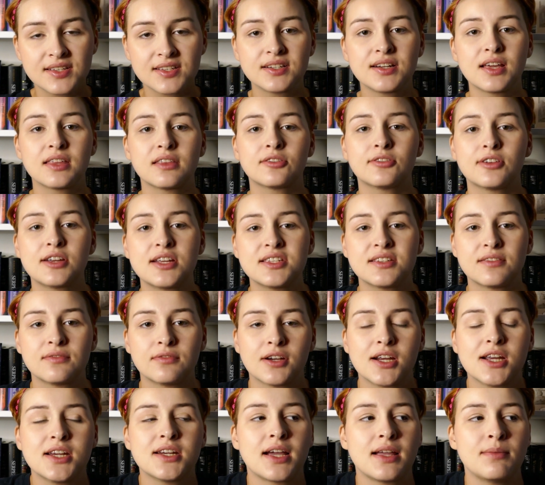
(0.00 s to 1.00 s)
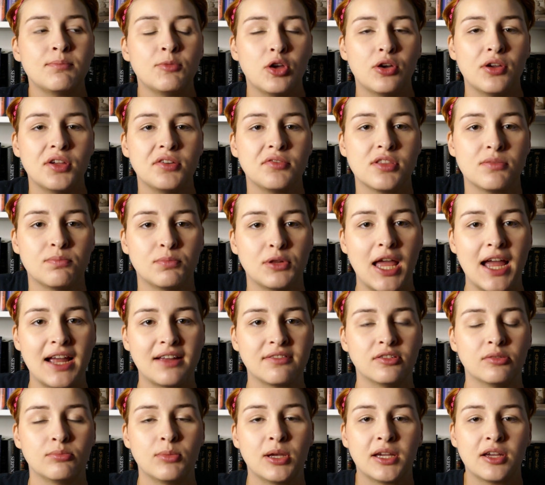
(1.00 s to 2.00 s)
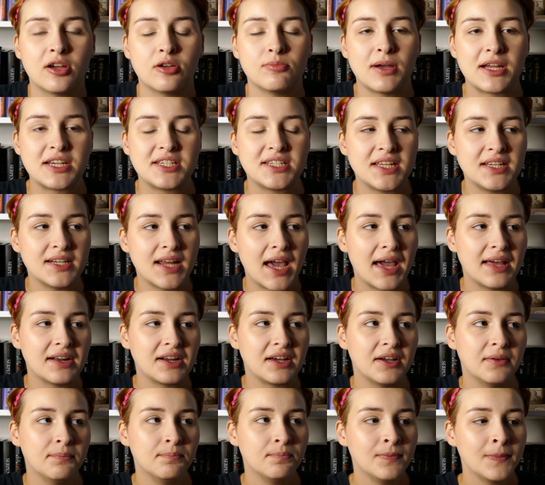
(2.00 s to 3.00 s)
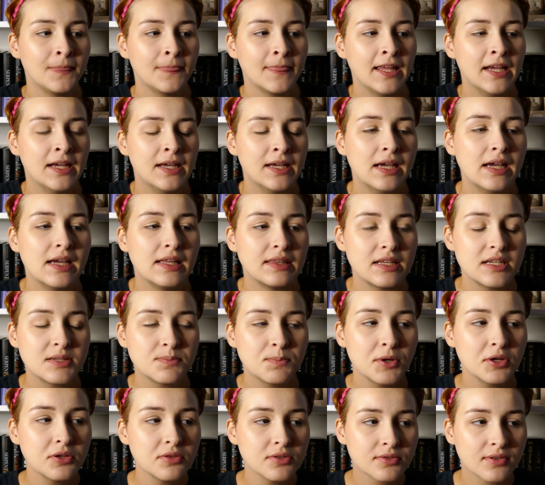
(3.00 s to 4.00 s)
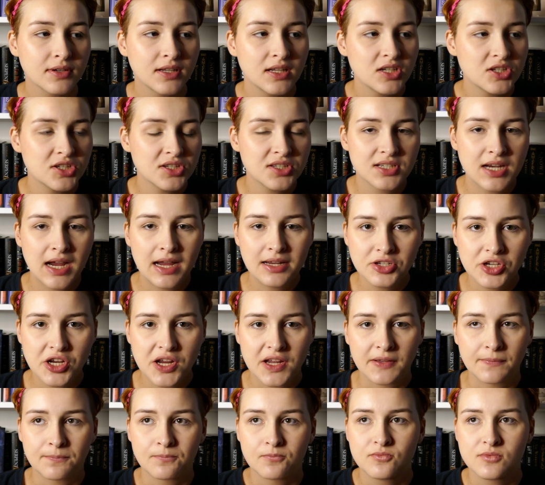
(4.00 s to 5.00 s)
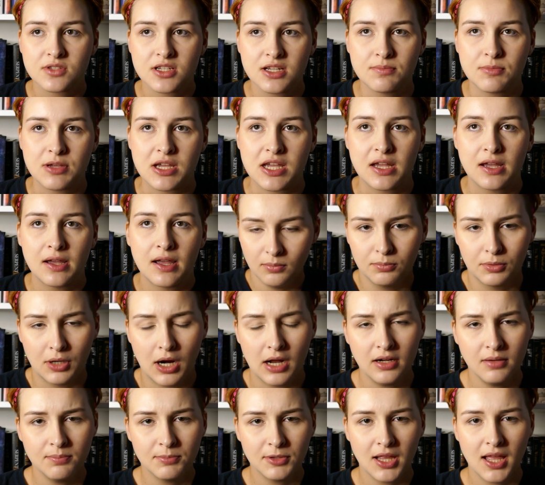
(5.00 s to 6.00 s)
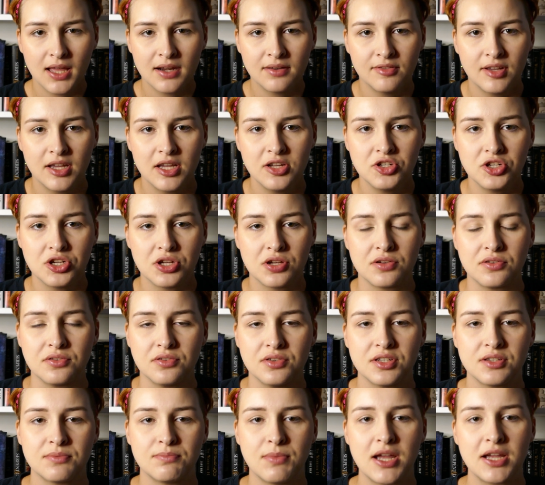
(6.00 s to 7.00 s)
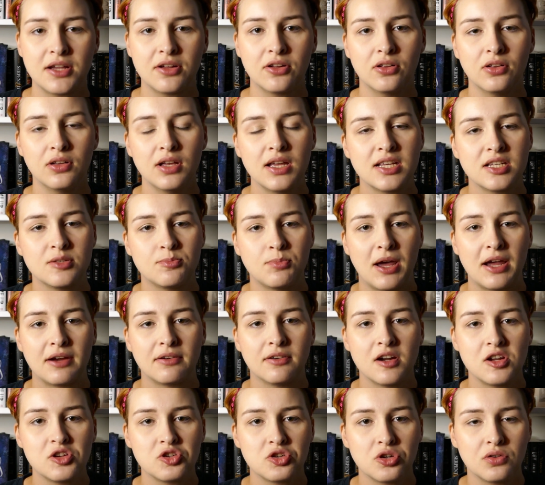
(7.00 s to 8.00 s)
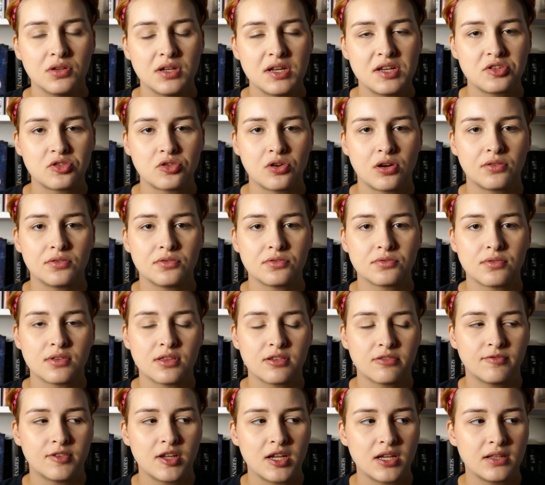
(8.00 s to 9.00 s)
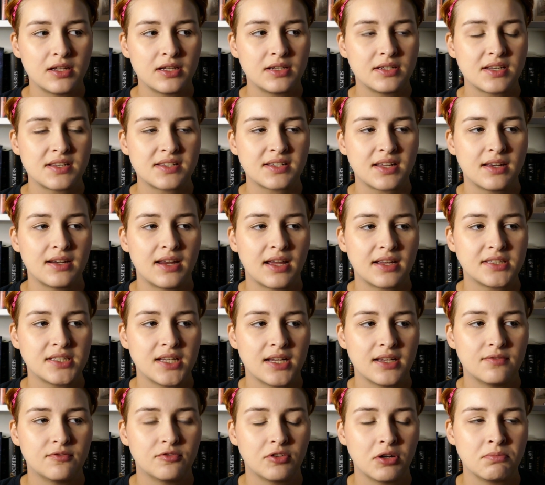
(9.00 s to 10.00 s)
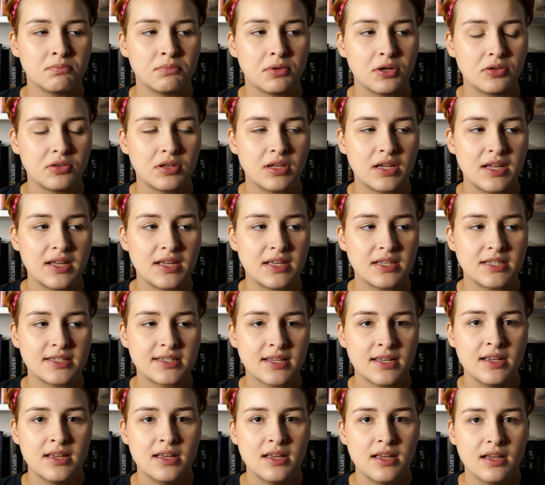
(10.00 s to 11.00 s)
is another recent read. I'm going with Black Flamingo by Dean Atta. This book was really just touching to me. Brought up a lot of issues. Michael is biracial. He struggles with feeling disconnected from both his